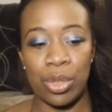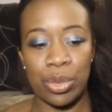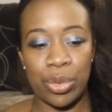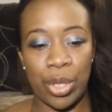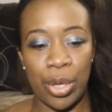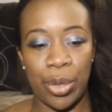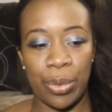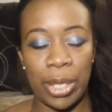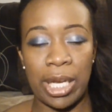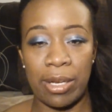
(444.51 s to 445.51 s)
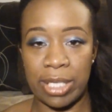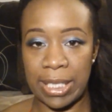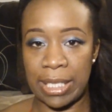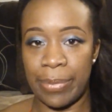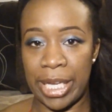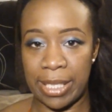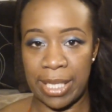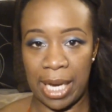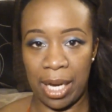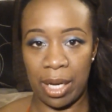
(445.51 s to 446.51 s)
So, just to
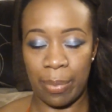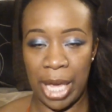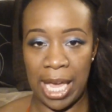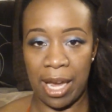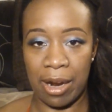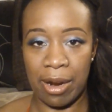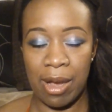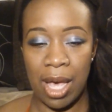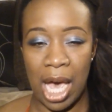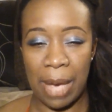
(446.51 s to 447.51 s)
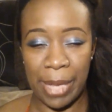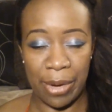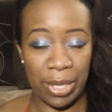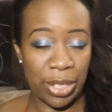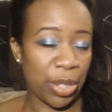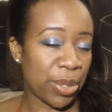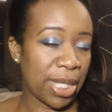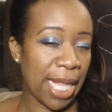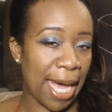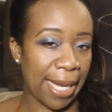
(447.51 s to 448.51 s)
maintain my hair. I'm not going to
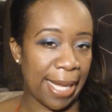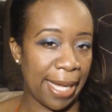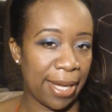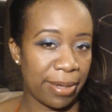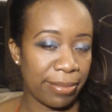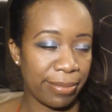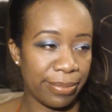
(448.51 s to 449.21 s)
use a lot of heat.